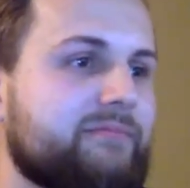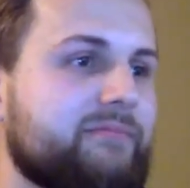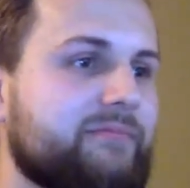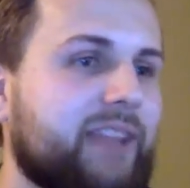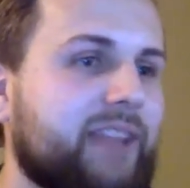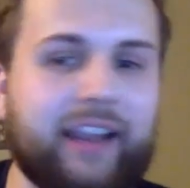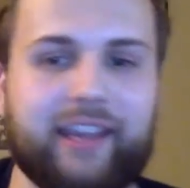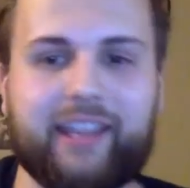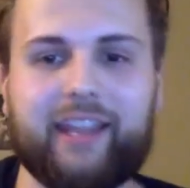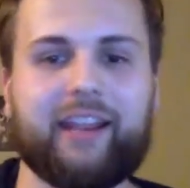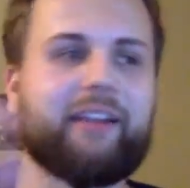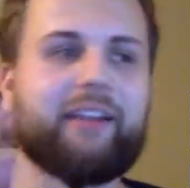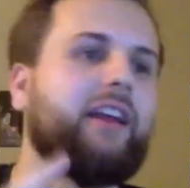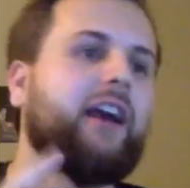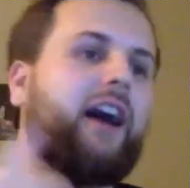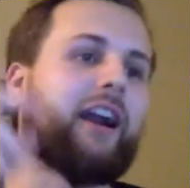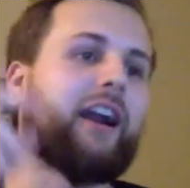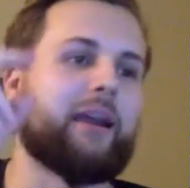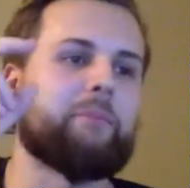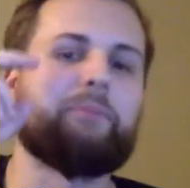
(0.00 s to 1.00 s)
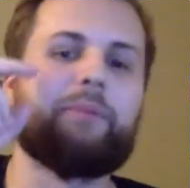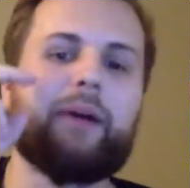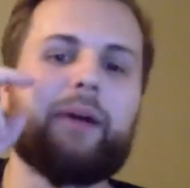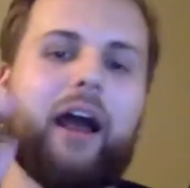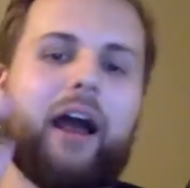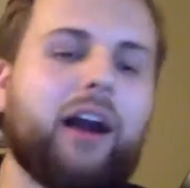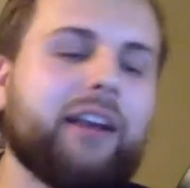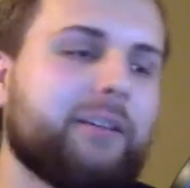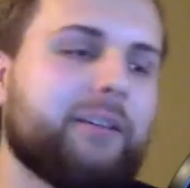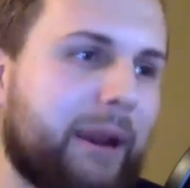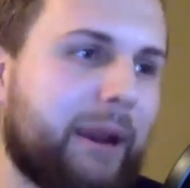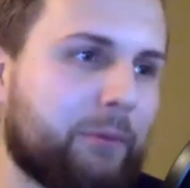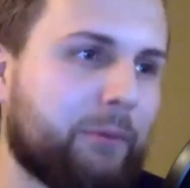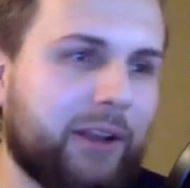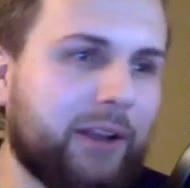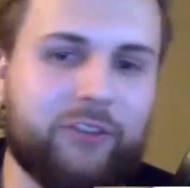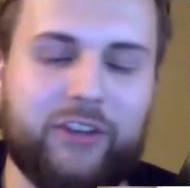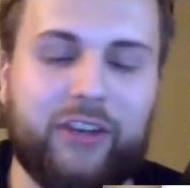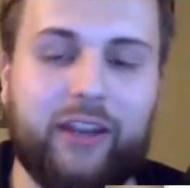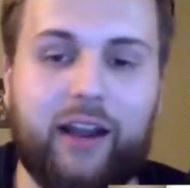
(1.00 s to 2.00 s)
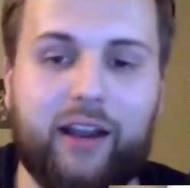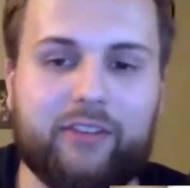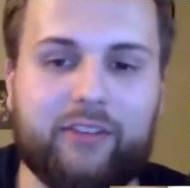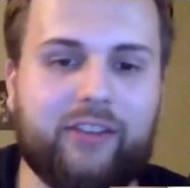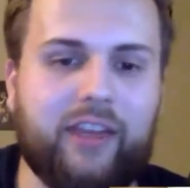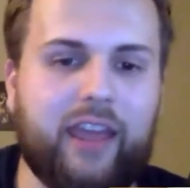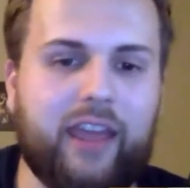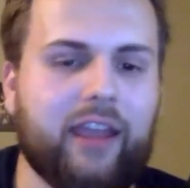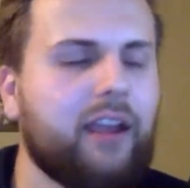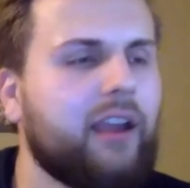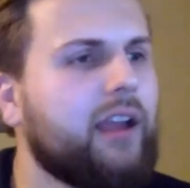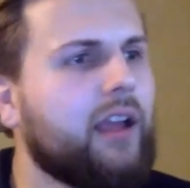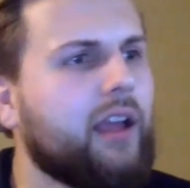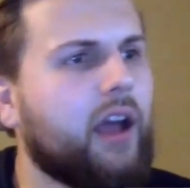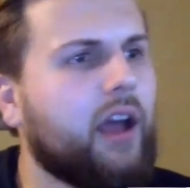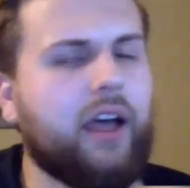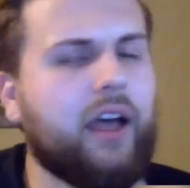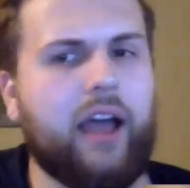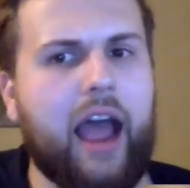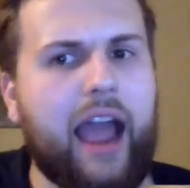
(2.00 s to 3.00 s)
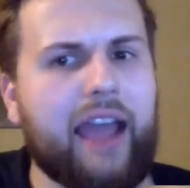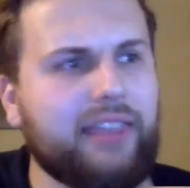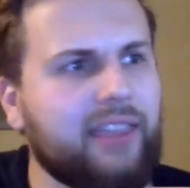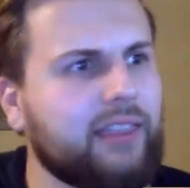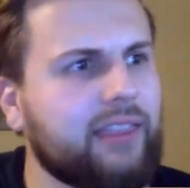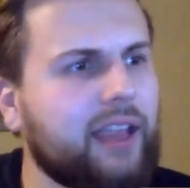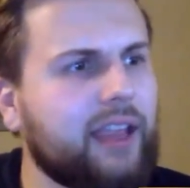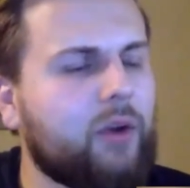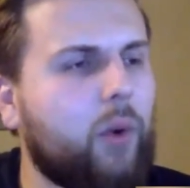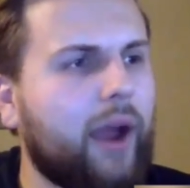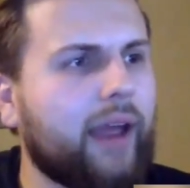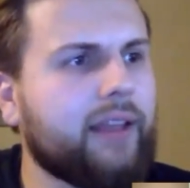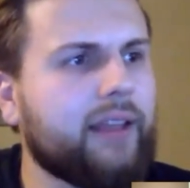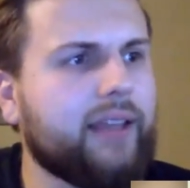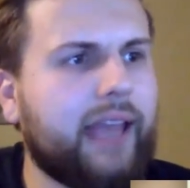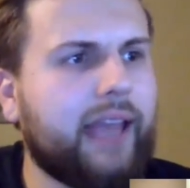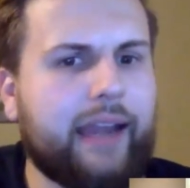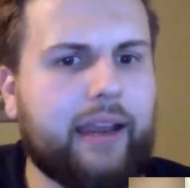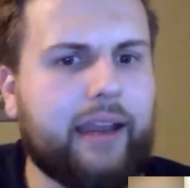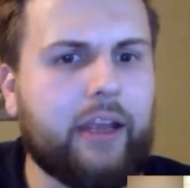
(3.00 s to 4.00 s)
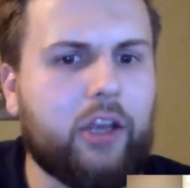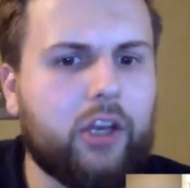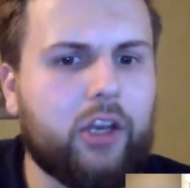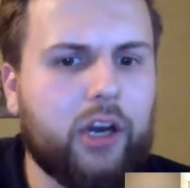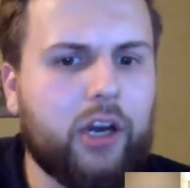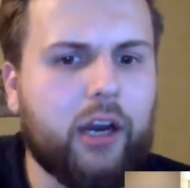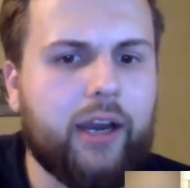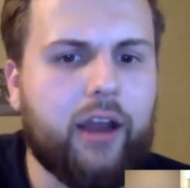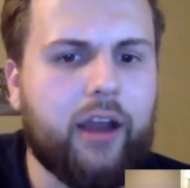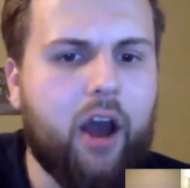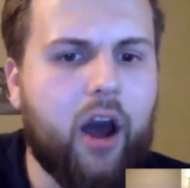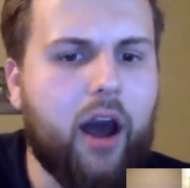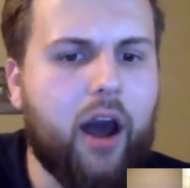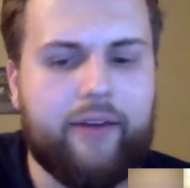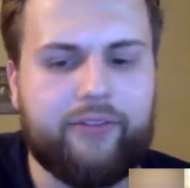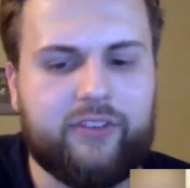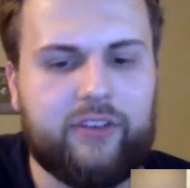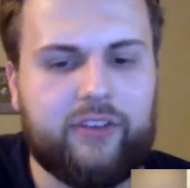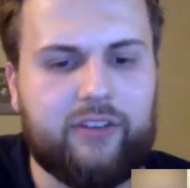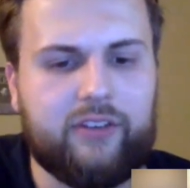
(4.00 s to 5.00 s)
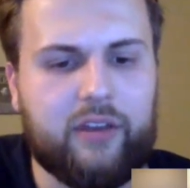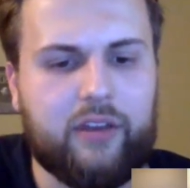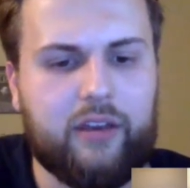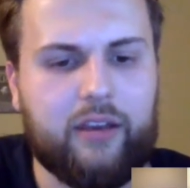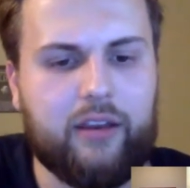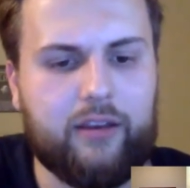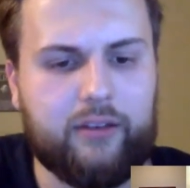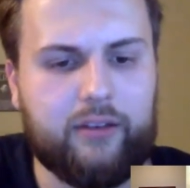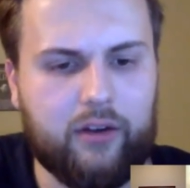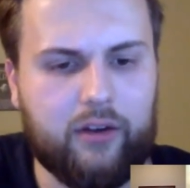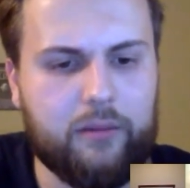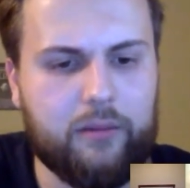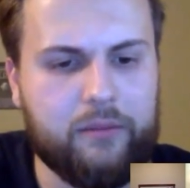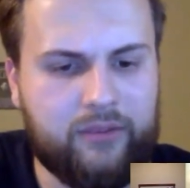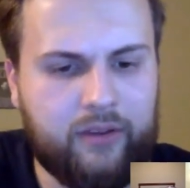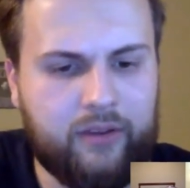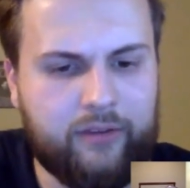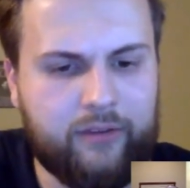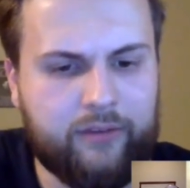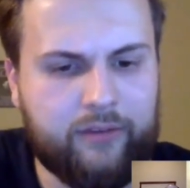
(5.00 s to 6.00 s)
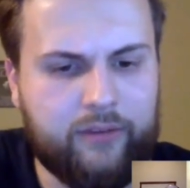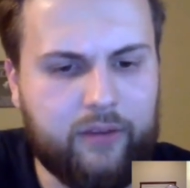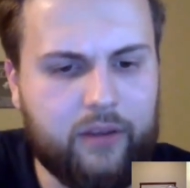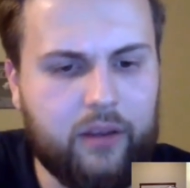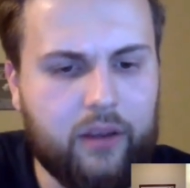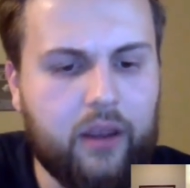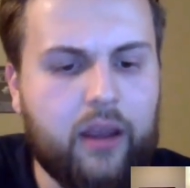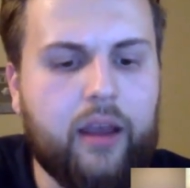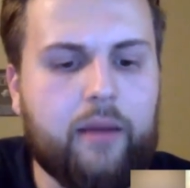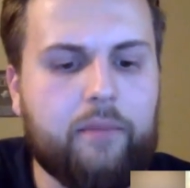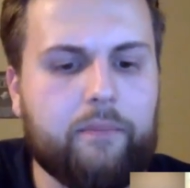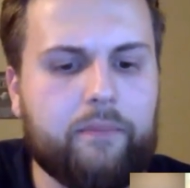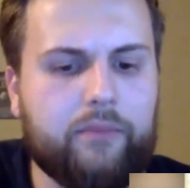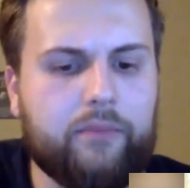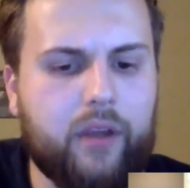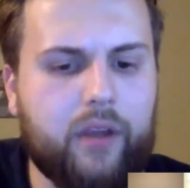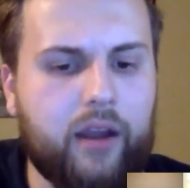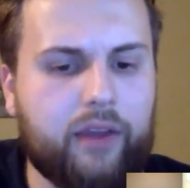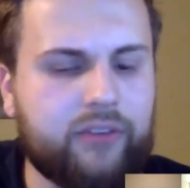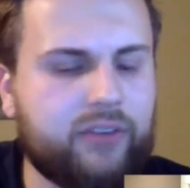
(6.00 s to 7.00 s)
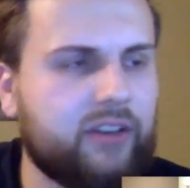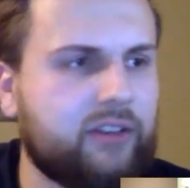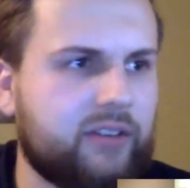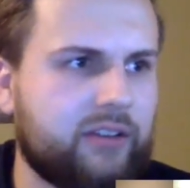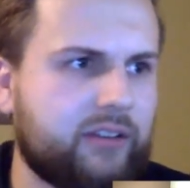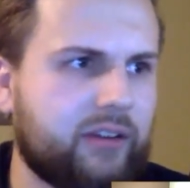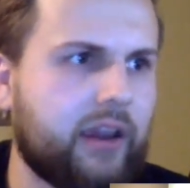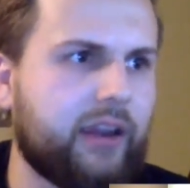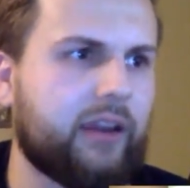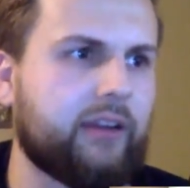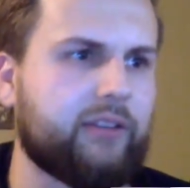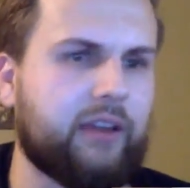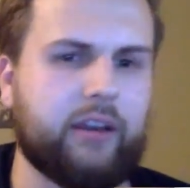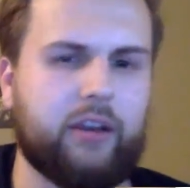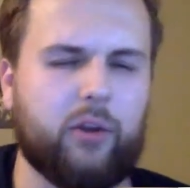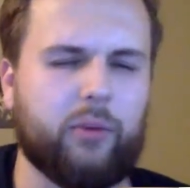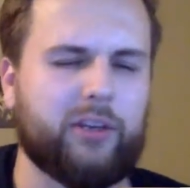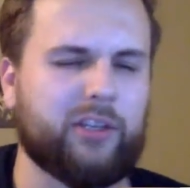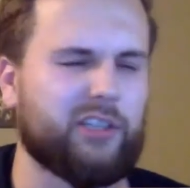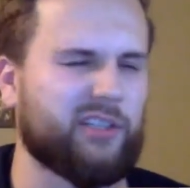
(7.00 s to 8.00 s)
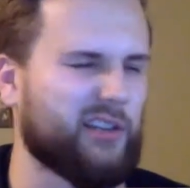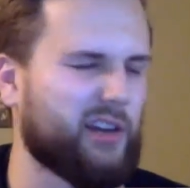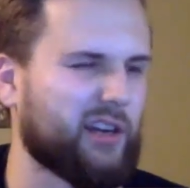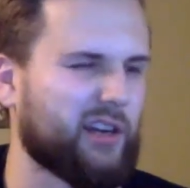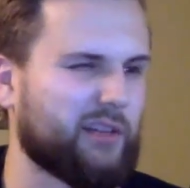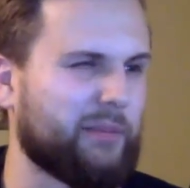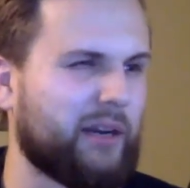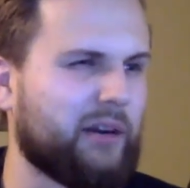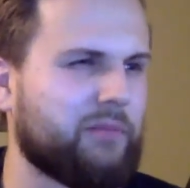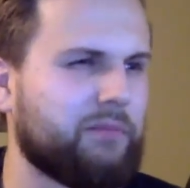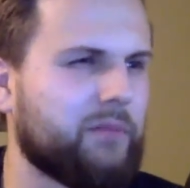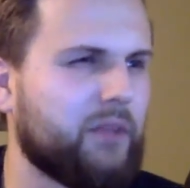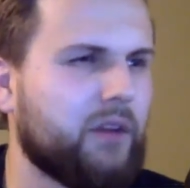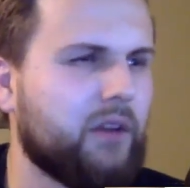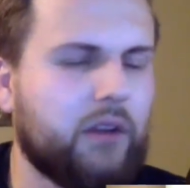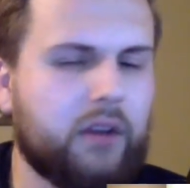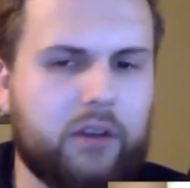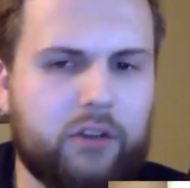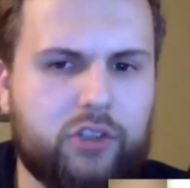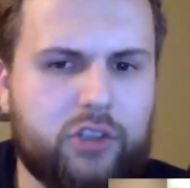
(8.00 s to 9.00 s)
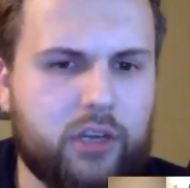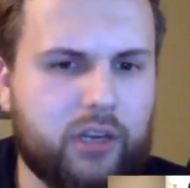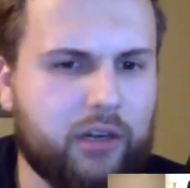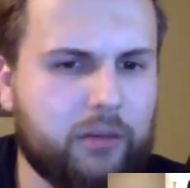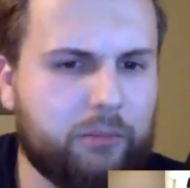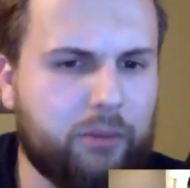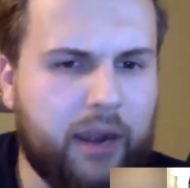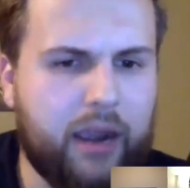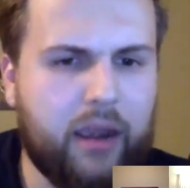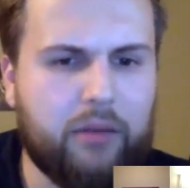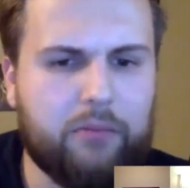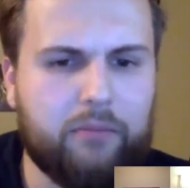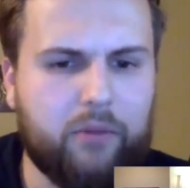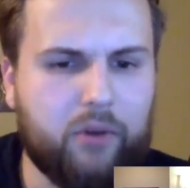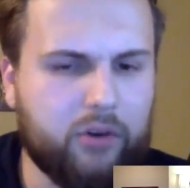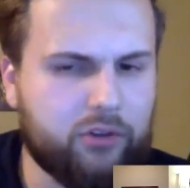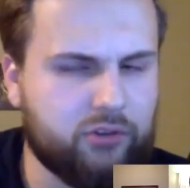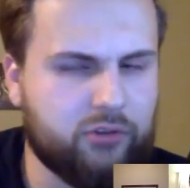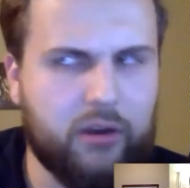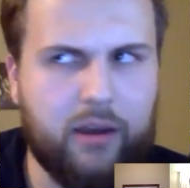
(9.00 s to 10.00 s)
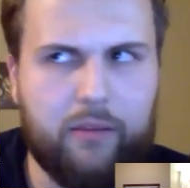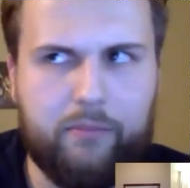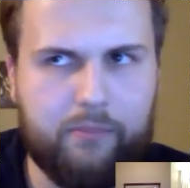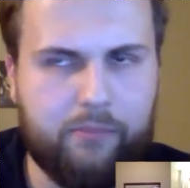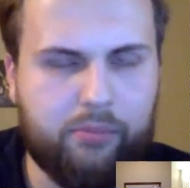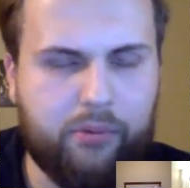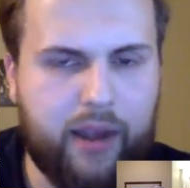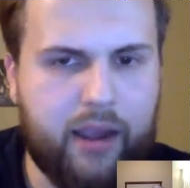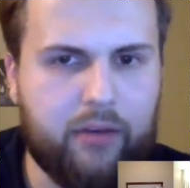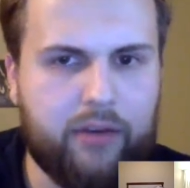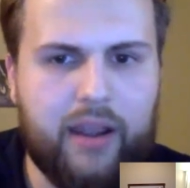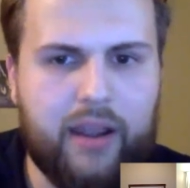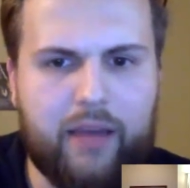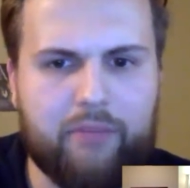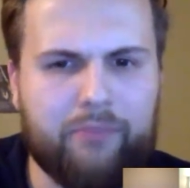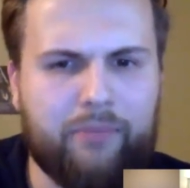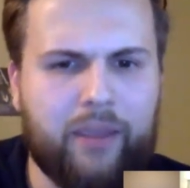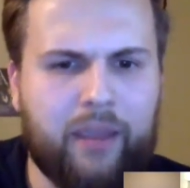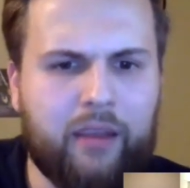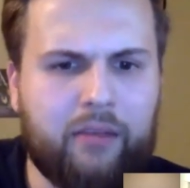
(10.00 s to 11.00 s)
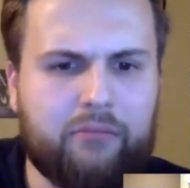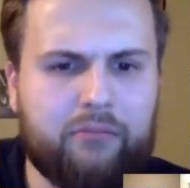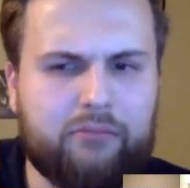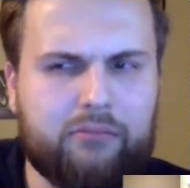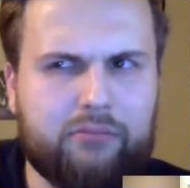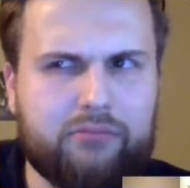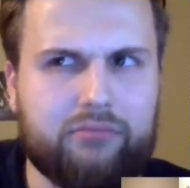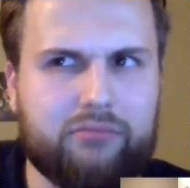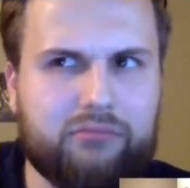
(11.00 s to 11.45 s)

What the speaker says: Not kidding. All right, but on to my real Seahawks take. I think they quietly had a good offseason in terms of offseason signings. I know we just talked about Jerome Brown not being,